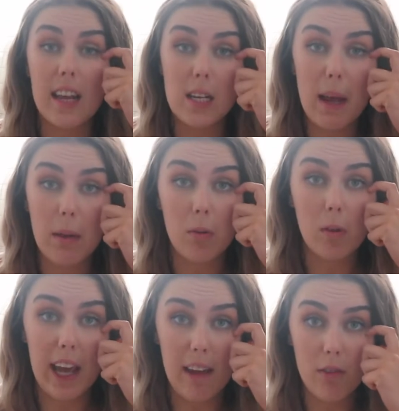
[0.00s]
these people
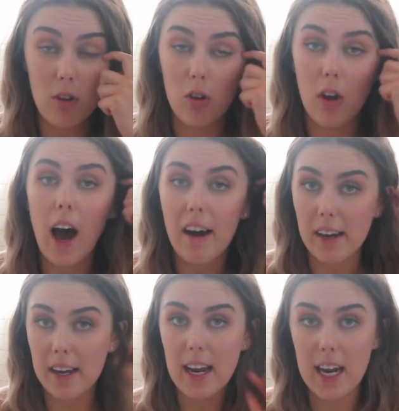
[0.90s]
if you are
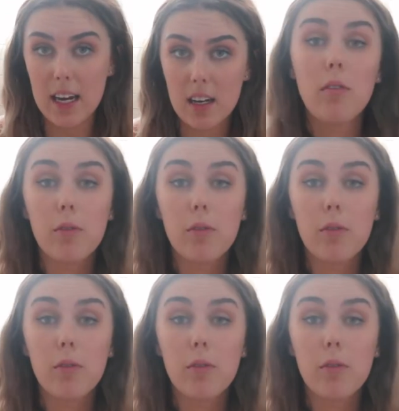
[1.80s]
in need.